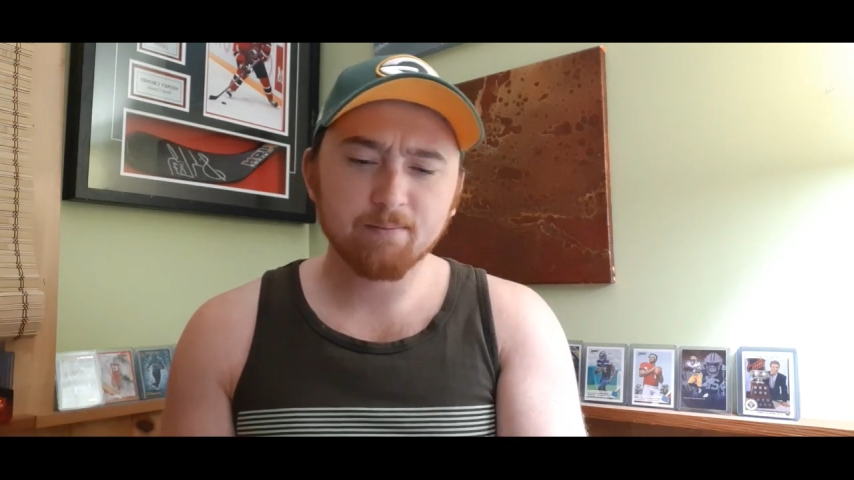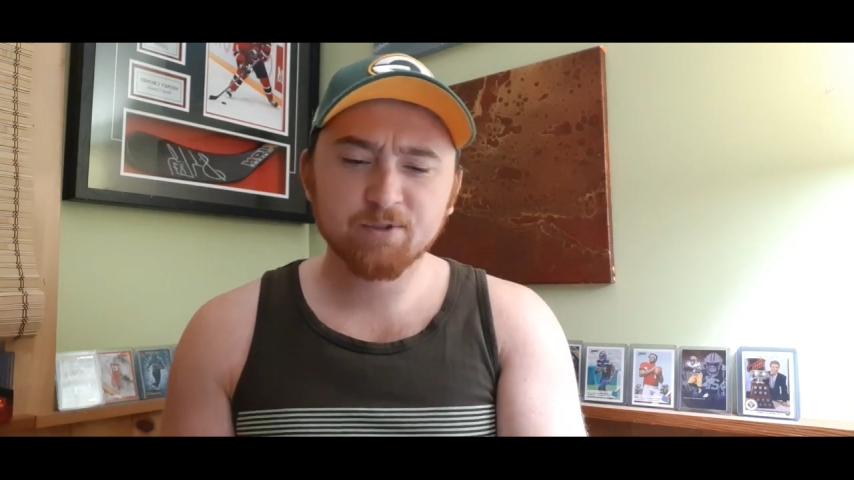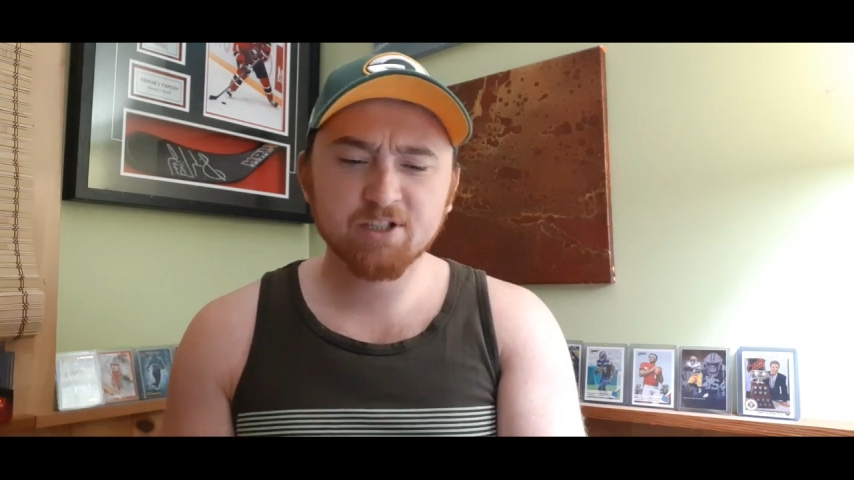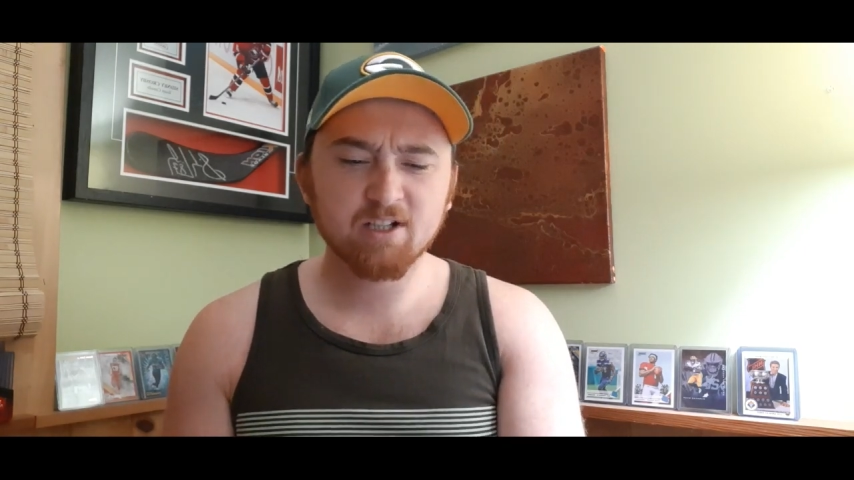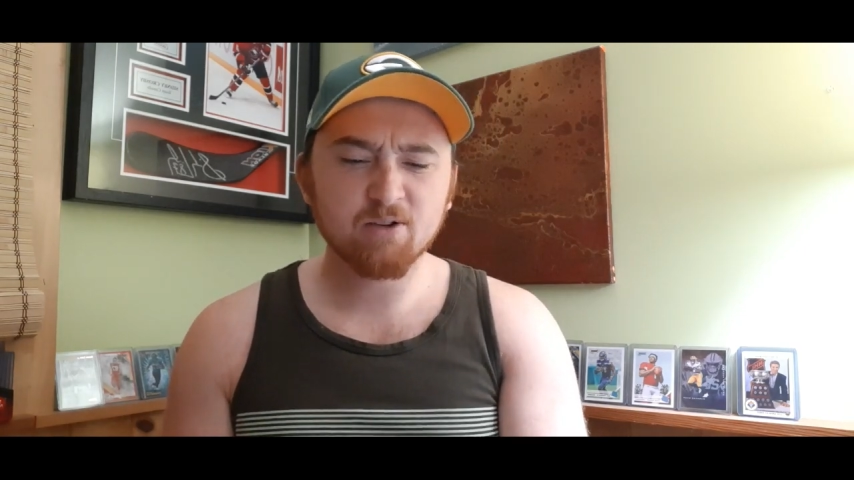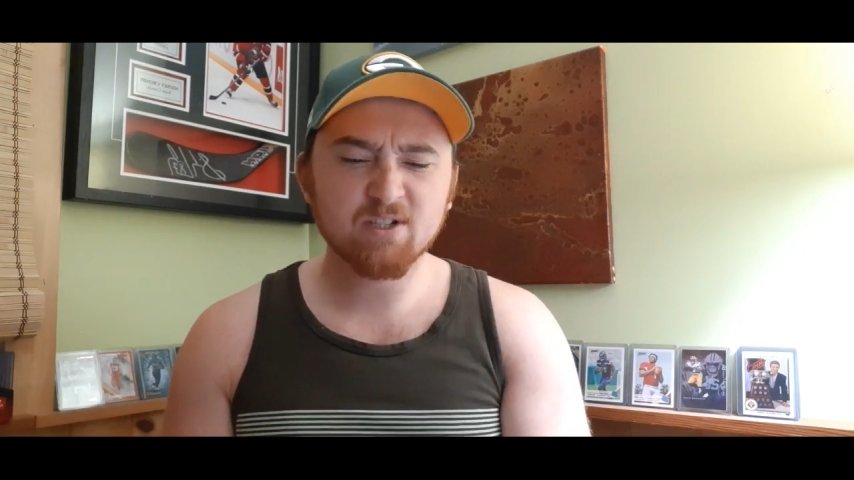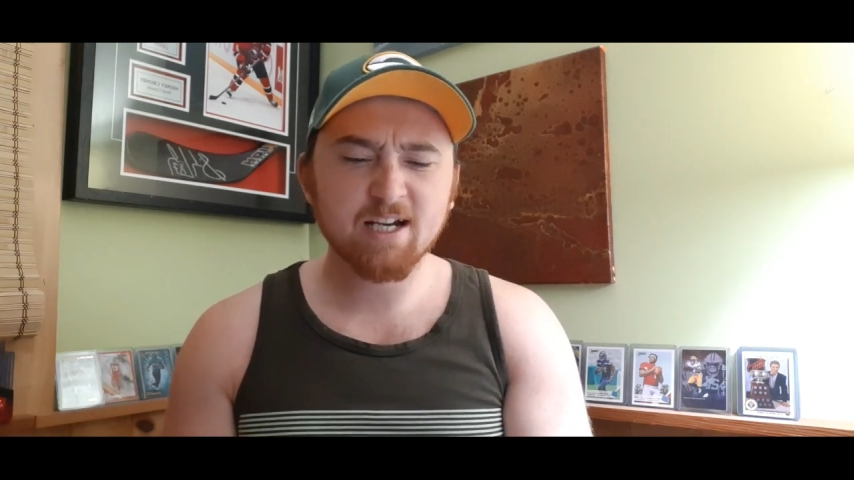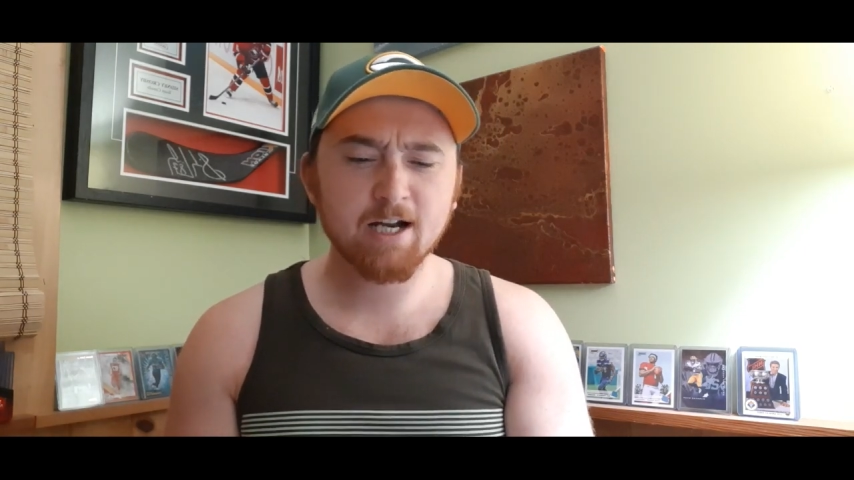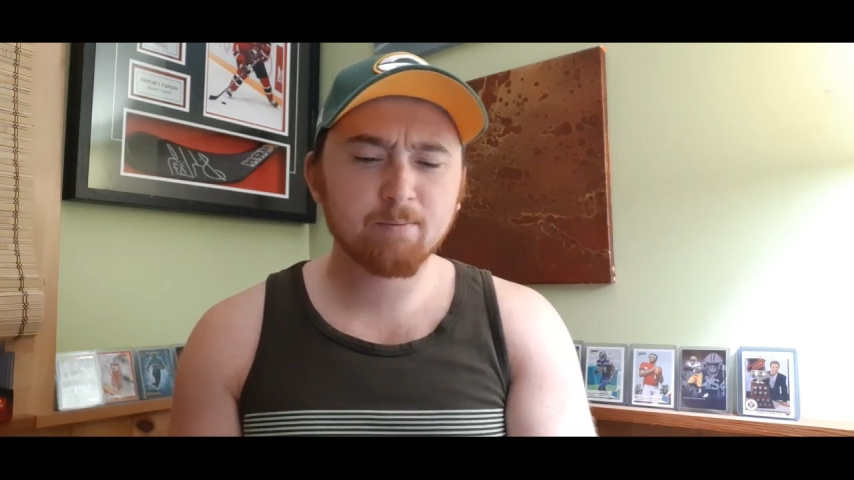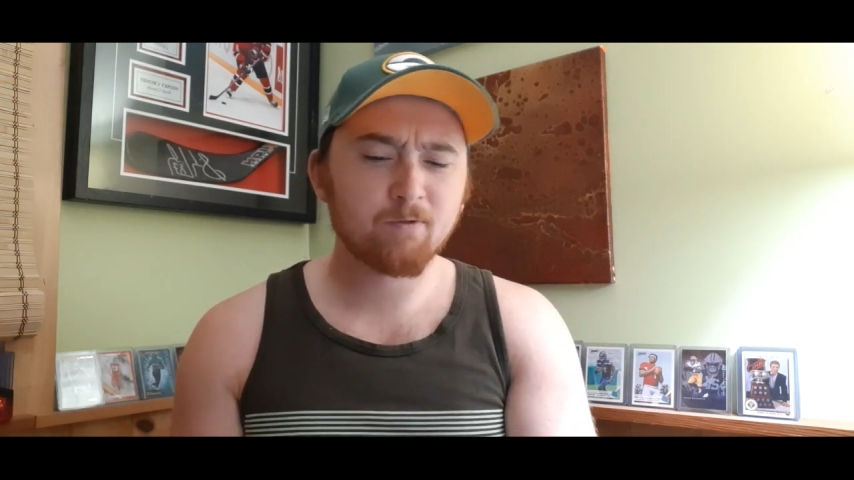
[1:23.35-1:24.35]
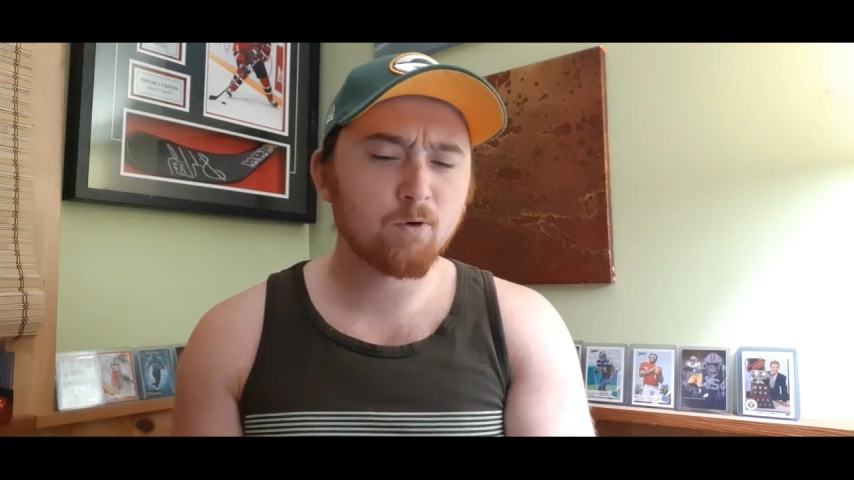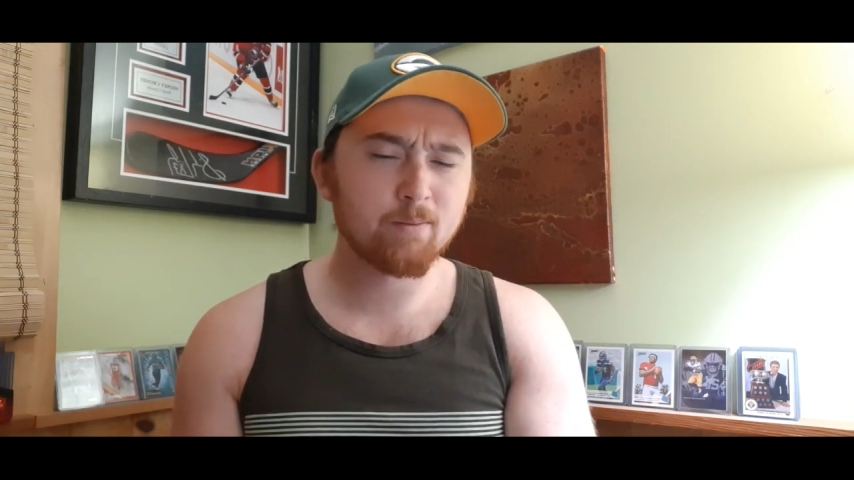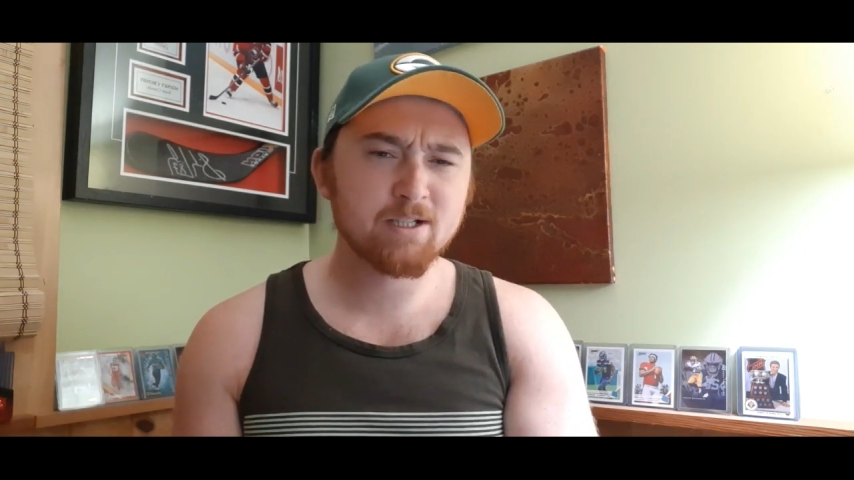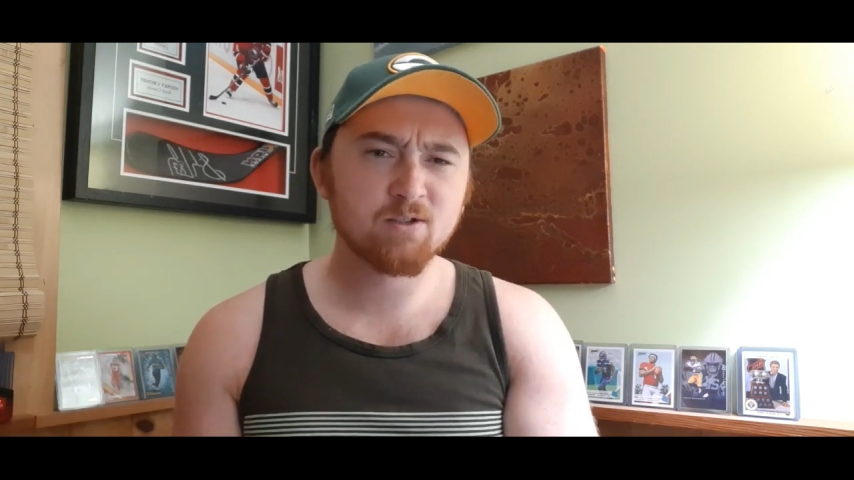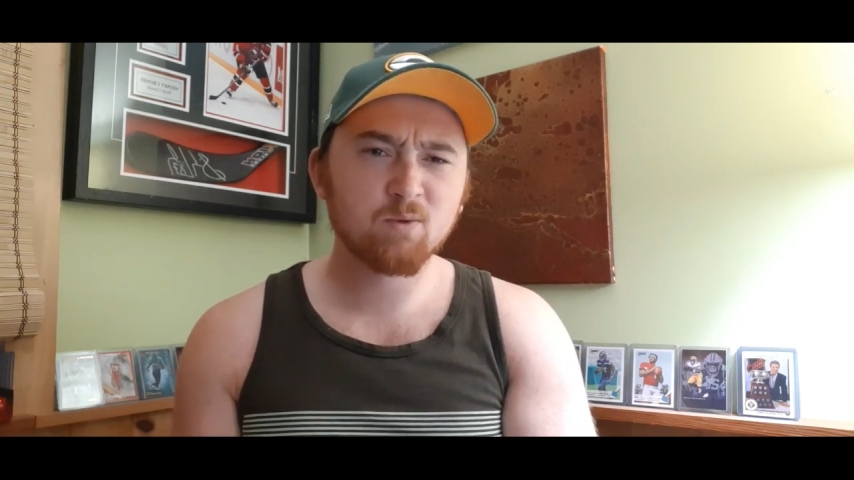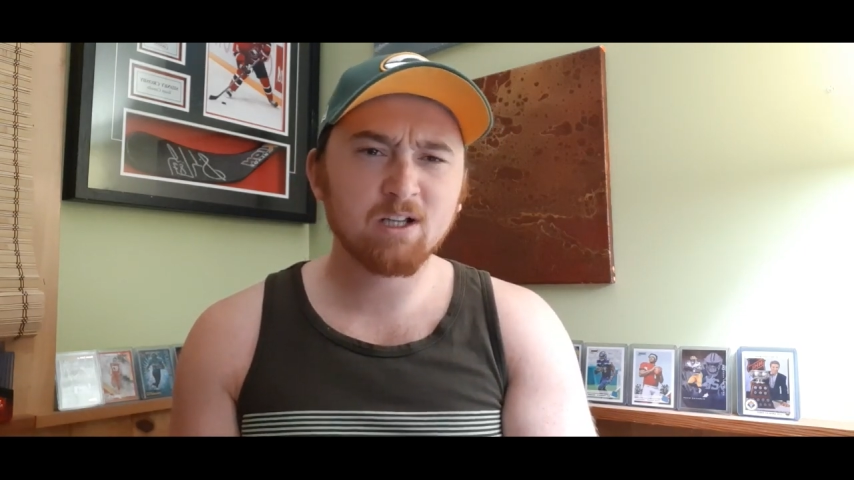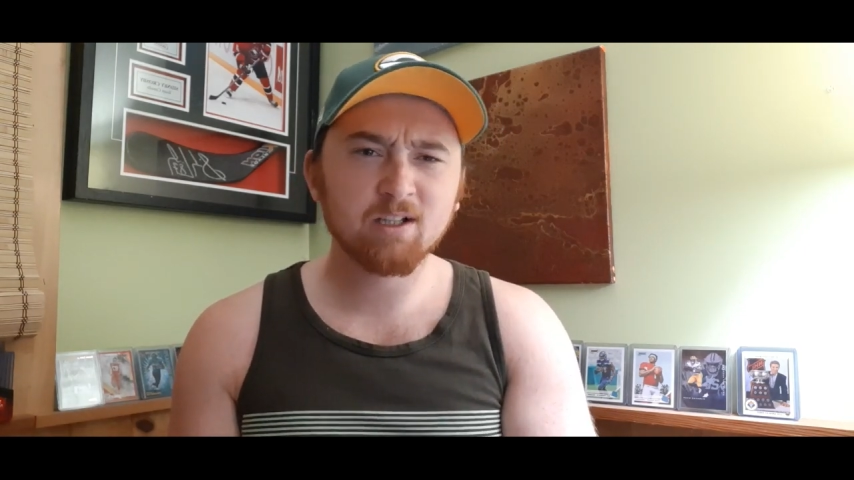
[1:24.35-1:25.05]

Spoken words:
Just an outstanding performance as well